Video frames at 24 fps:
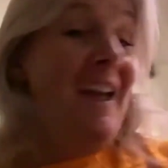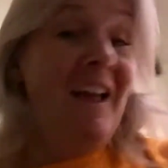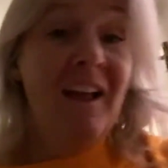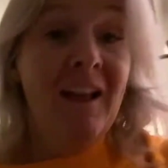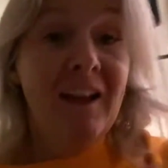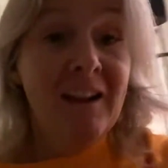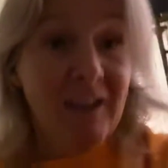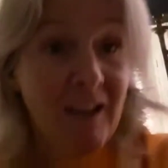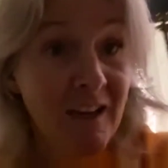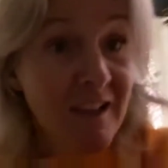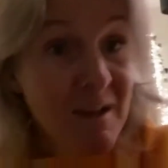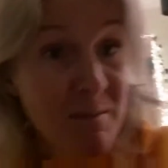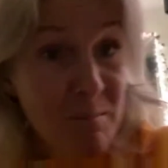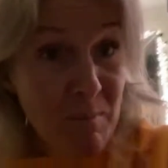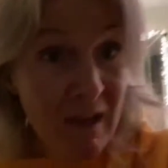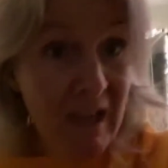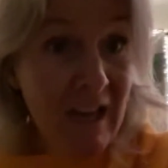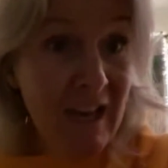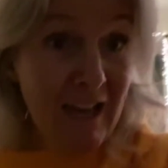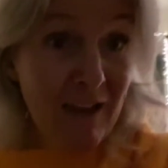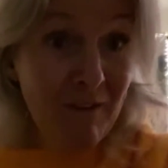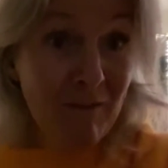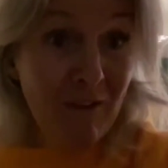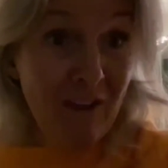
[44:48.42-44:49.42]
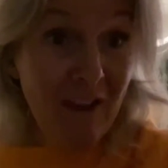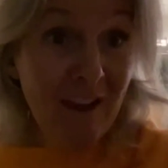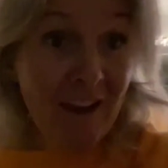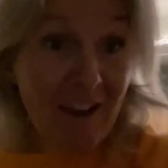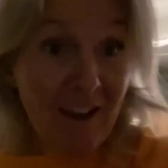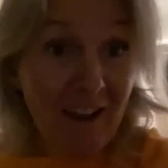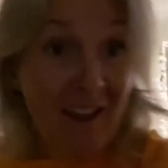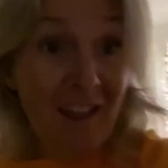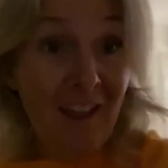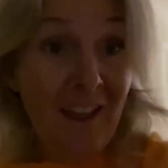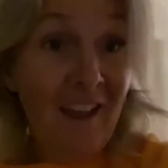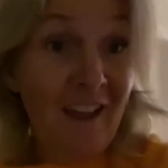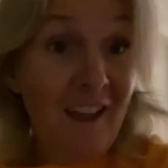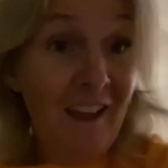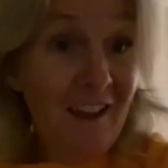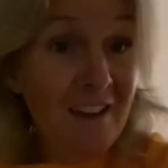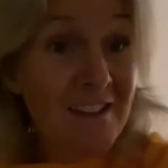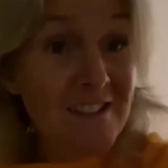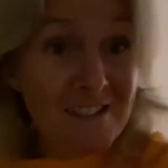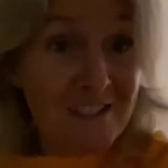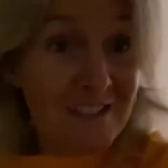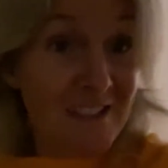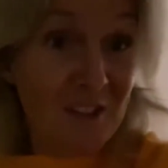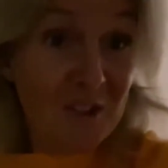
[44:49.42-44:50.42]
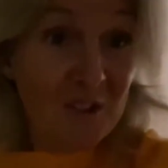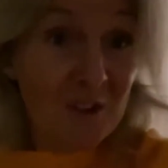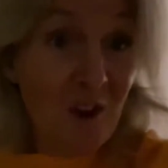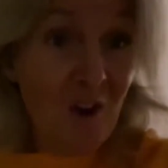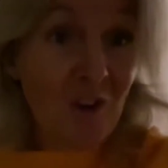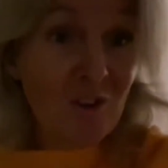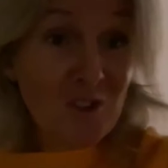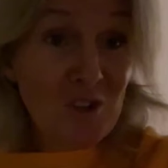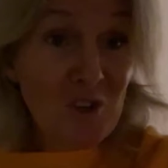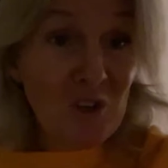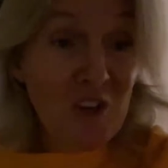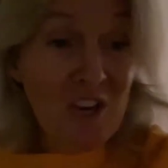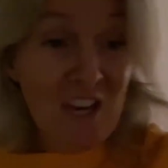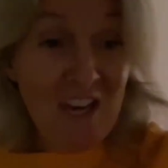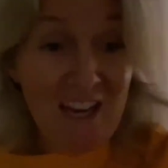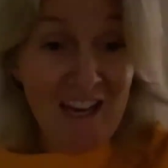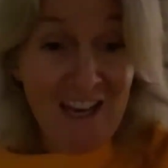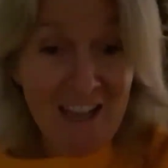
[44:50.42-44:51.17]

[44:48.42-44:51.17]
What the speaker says: Can you believe it? He's still not done it.